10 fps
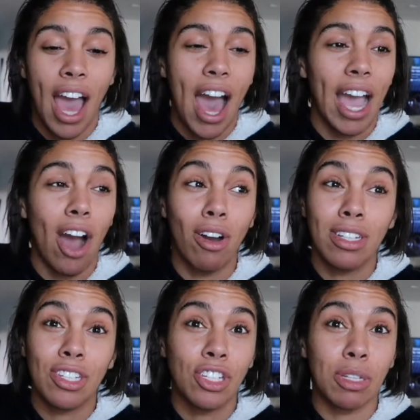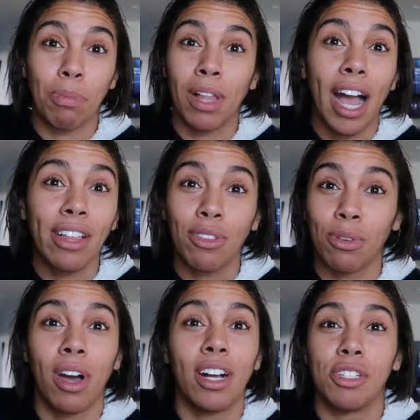I honestly just applied
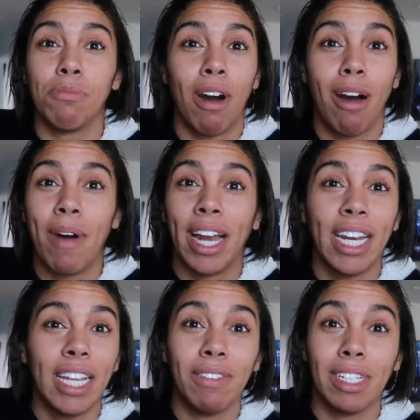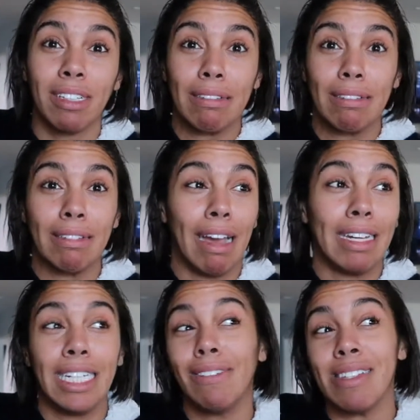through Gaijin Pop. I
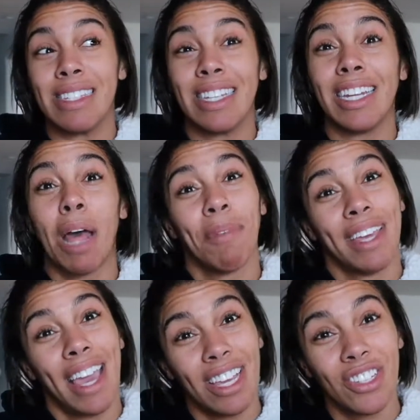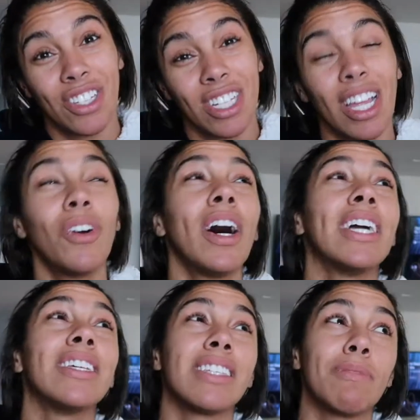didn't even sit an application. Oh,
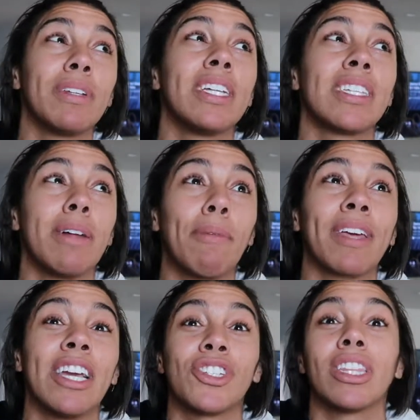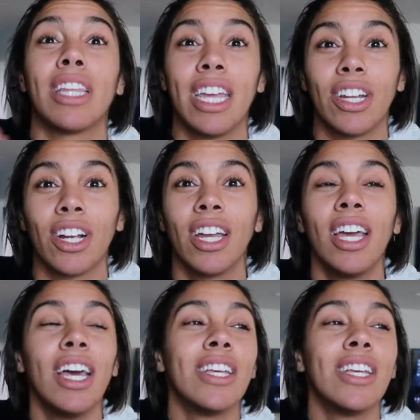I did sit an application later.